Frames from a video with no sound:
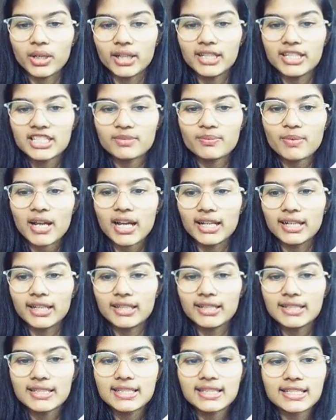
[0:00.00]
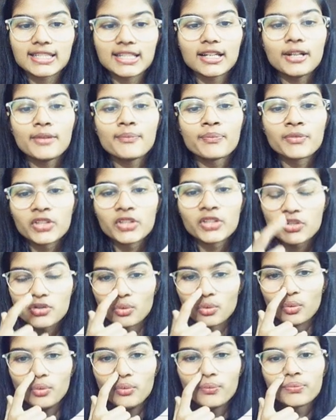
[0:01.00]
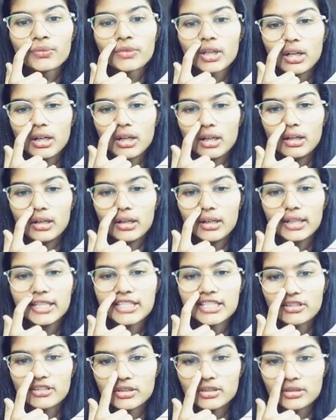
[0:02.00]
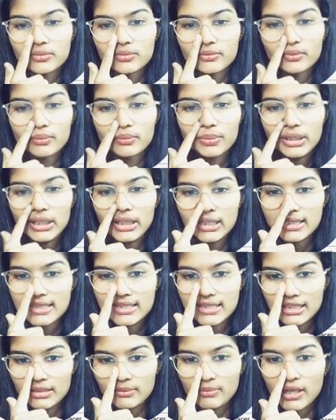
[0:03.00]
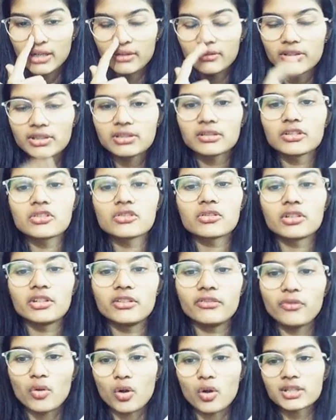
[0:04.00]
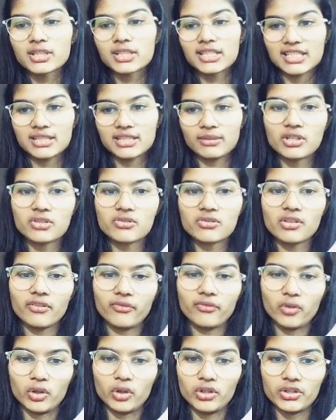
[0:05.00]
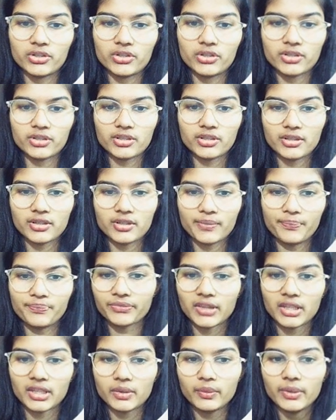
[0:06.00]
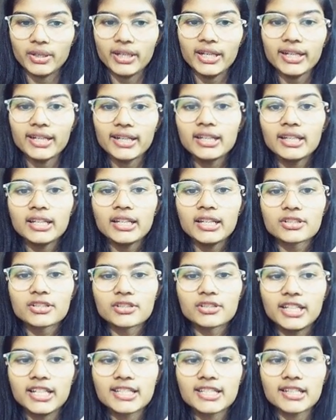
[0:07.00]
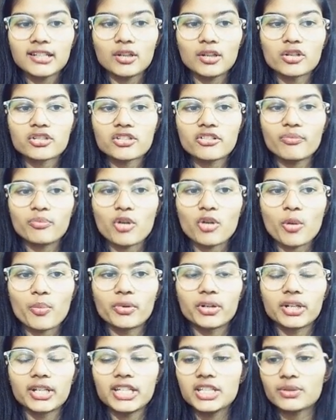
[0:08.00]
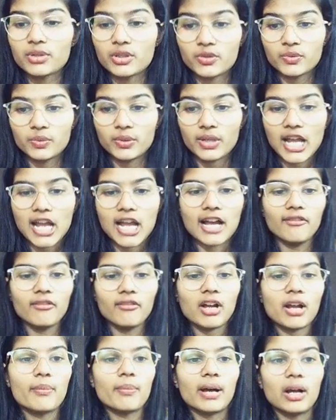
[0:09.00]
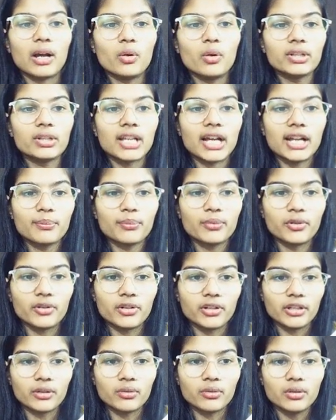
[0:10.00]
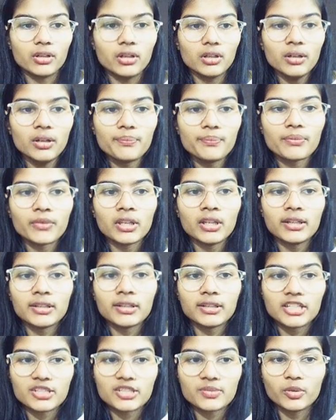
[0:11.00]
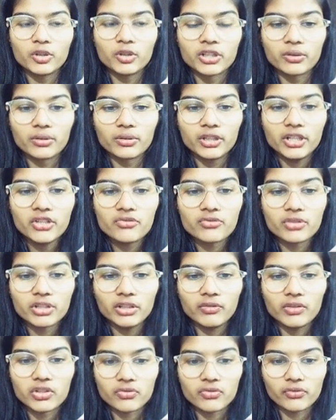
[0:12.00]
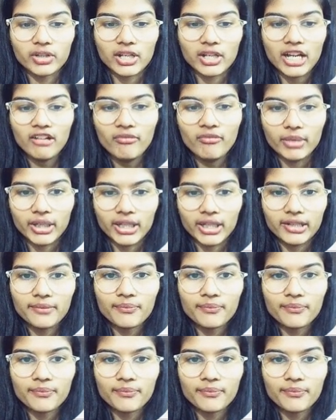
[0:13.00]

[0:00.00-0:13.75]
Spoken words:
is balanced true, is BST, binary search tree false, is symmetric false, right? So these are lots of properties which we have about that particular, this particular tree which we have made.